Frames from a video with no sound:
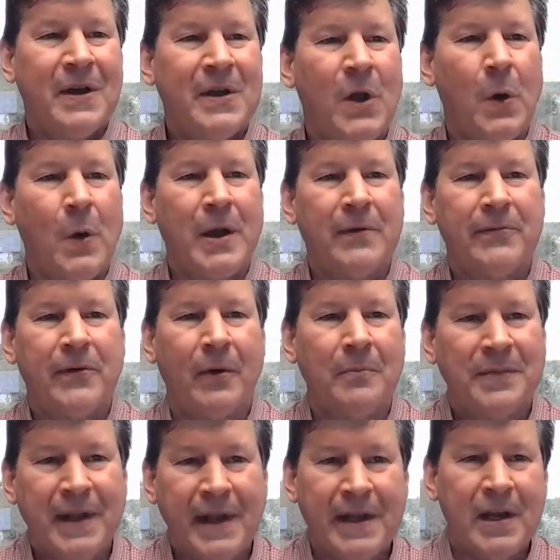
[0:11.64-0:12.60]
Going
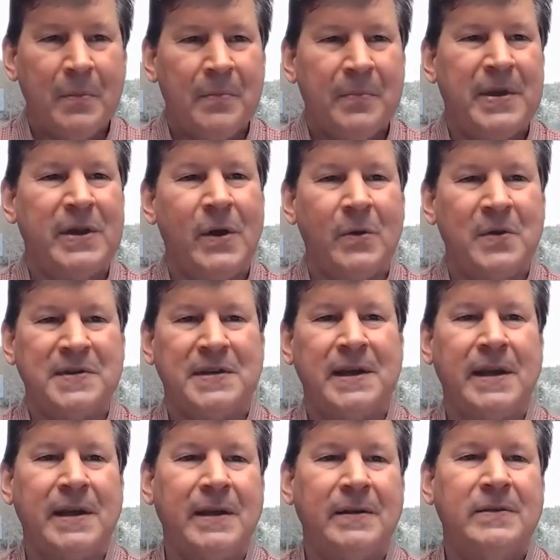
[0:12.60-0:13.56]
from Data
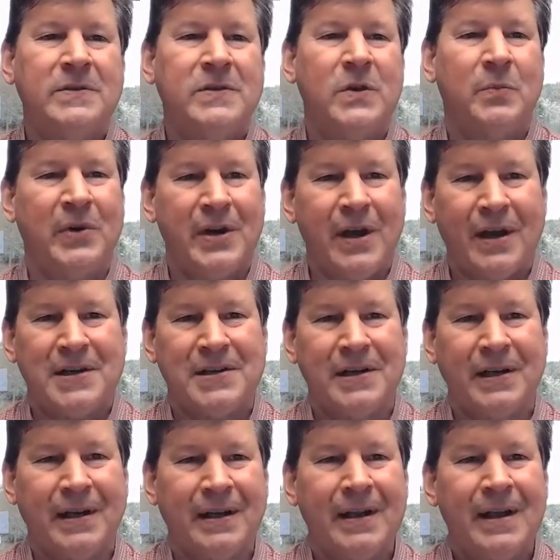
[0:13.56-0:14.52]
POC to
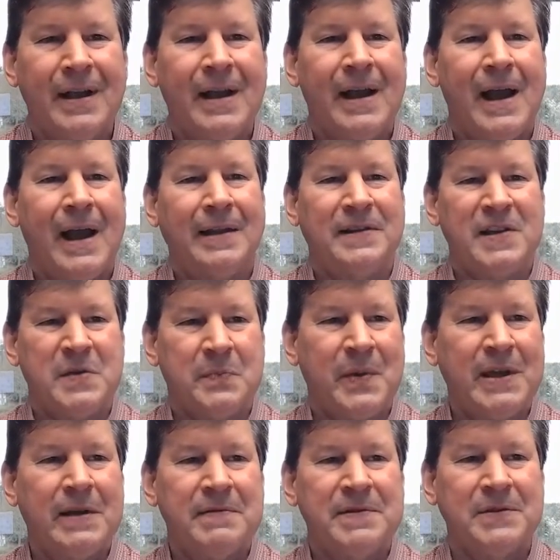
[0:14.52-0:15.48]
Production at the
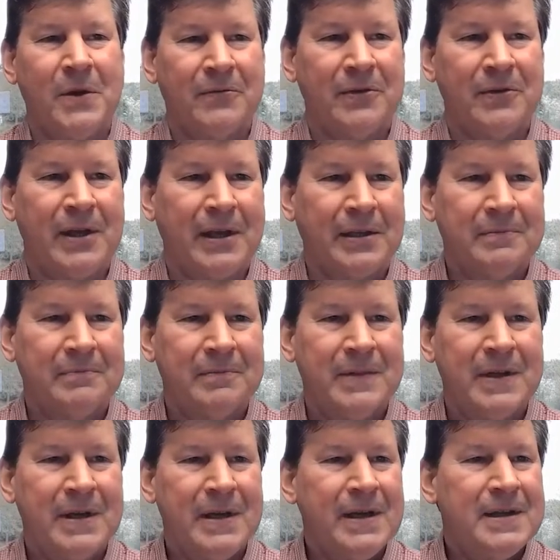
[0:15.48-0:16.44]
Speed of Snowflake.
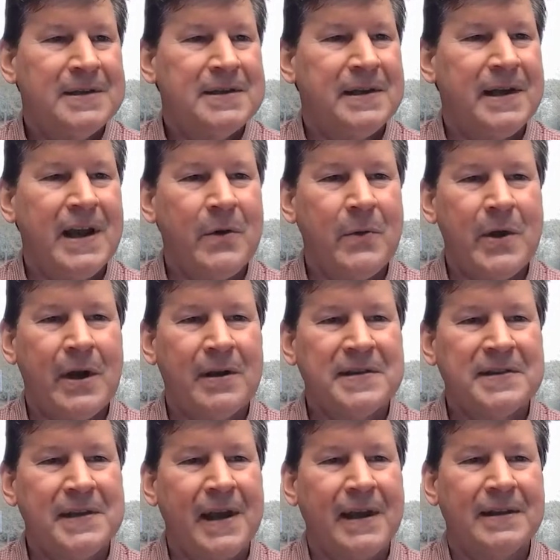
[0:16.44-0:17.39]
Today we are
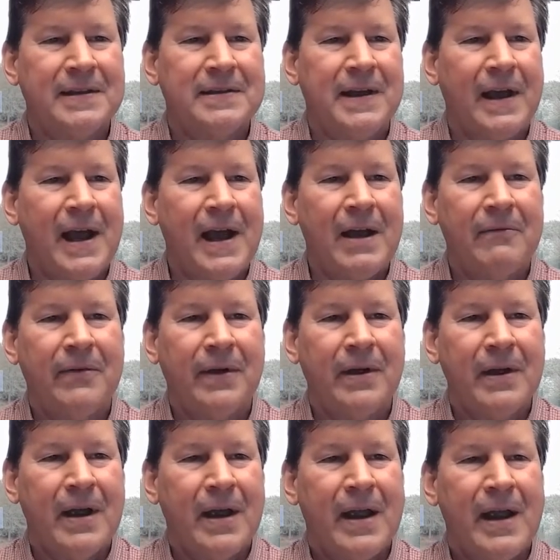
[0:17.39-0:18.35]
psyched to have
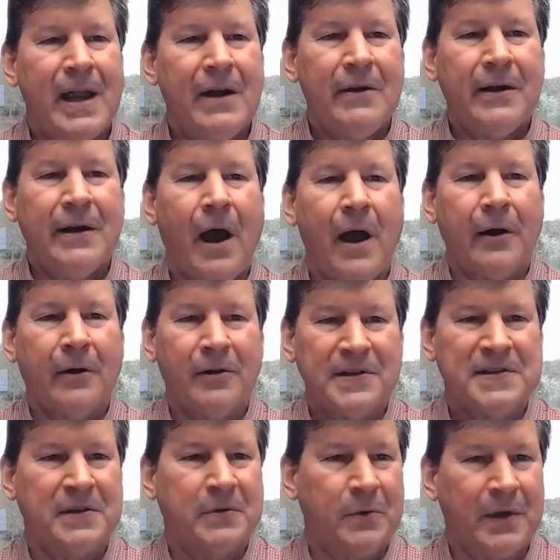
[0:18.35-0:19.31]
Aaron
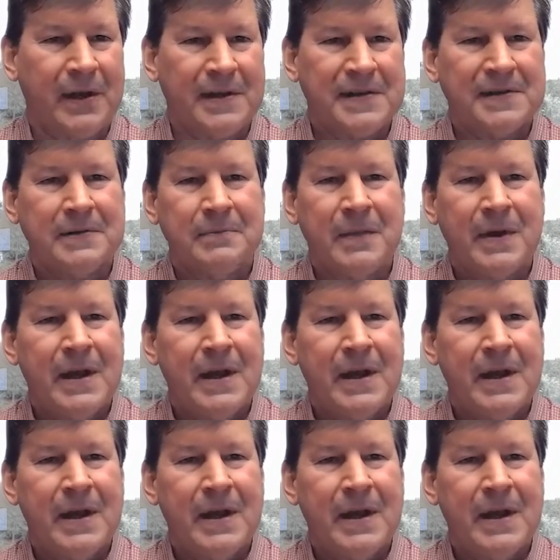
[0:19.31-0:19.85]
Arnoldsen with us.